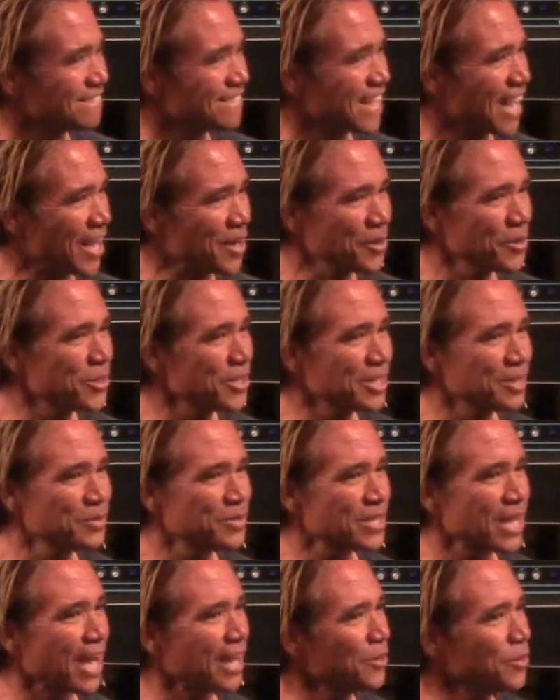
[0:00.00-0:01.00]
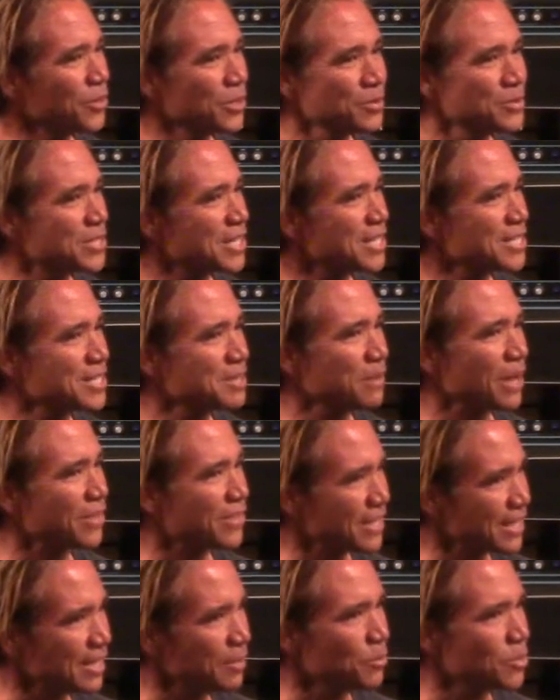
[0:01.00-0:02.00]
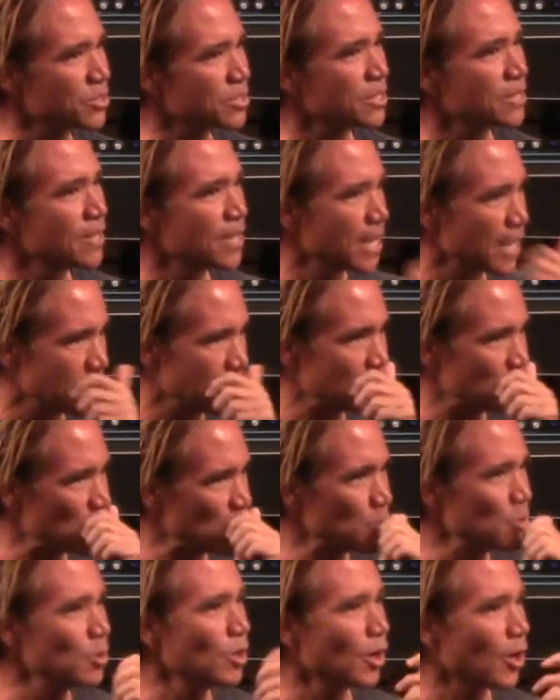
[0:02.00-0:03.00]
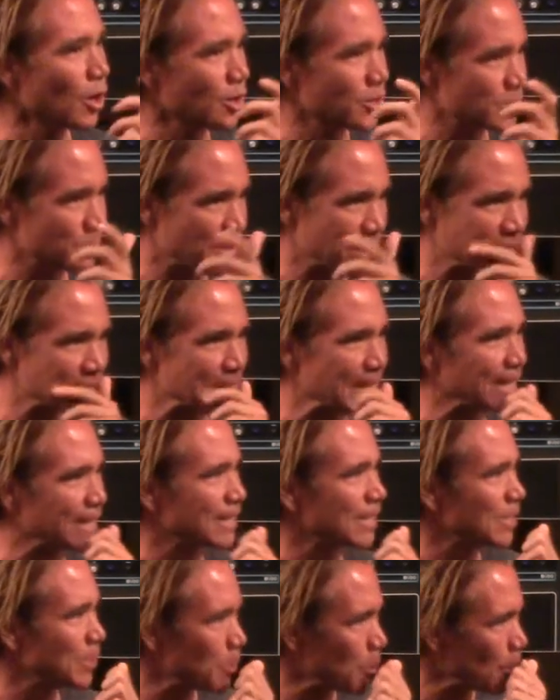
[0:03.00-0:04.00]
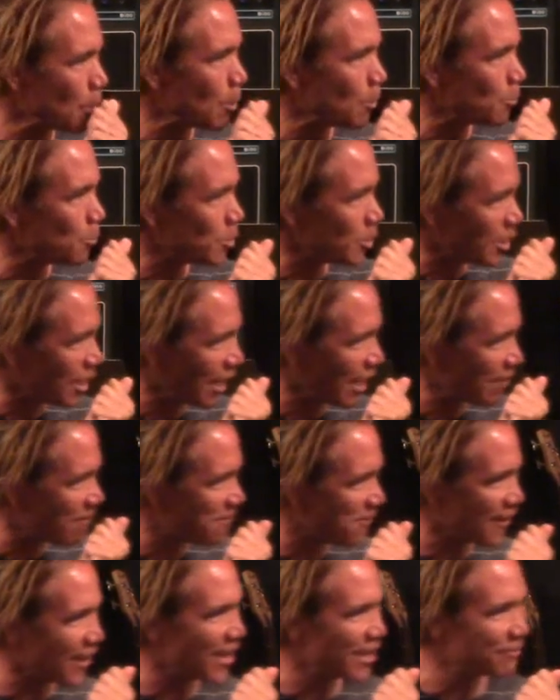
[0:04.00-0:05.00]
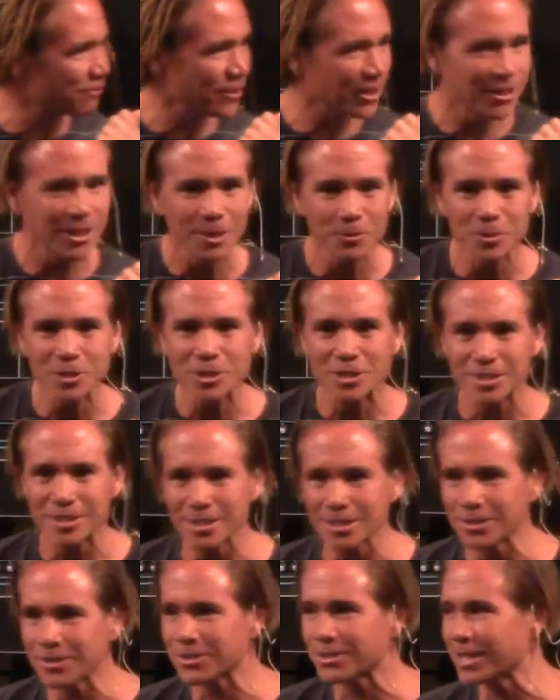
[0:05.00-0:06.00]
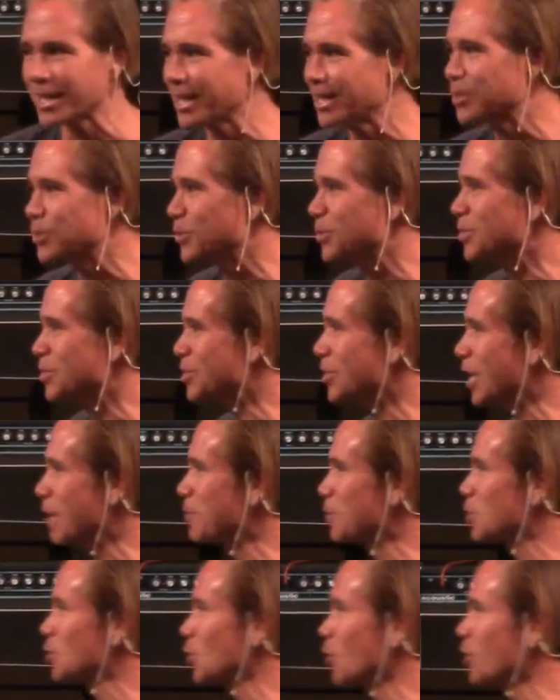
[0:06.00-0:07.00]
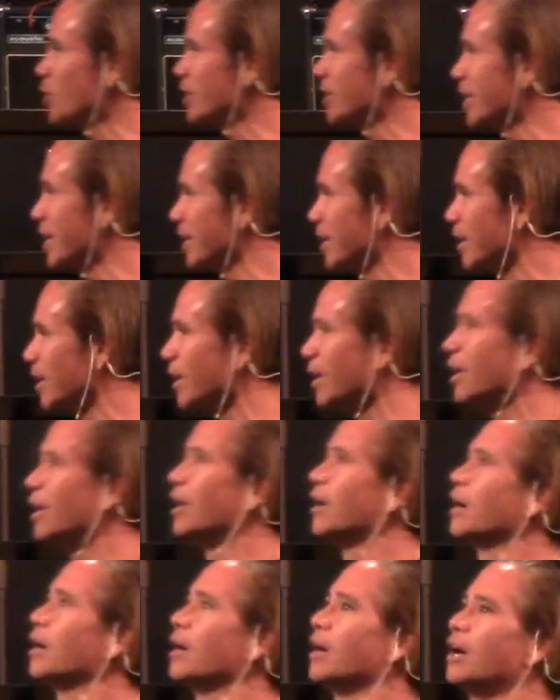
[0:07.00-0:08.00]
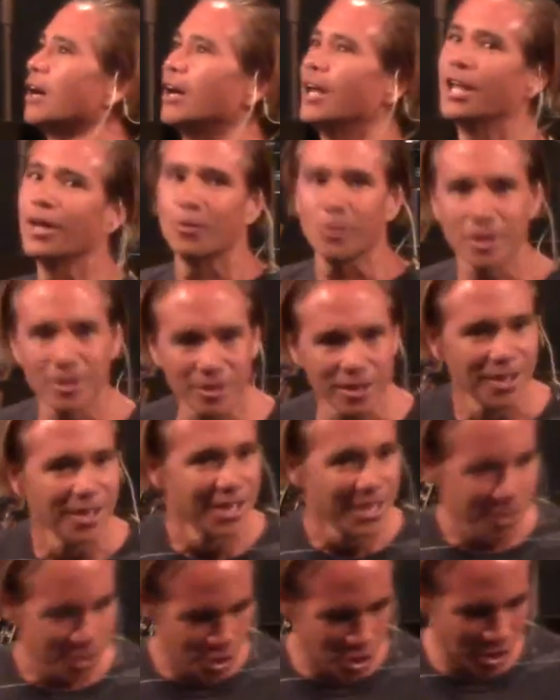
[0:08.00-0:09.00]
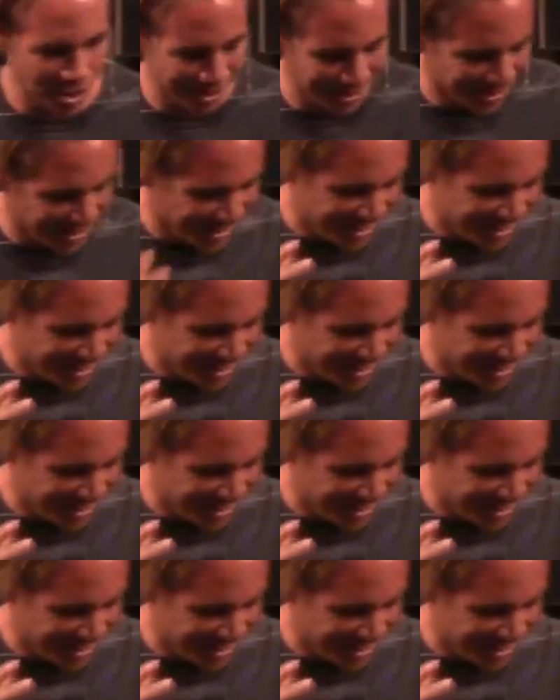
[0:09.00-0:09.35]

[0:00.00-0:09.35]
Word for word: I don't think he was, I don't think he was testing him. I think he was, he knew the hearts of men. He's like, Will I find faith? He was still saying to his disciples toward the end, oh, when John,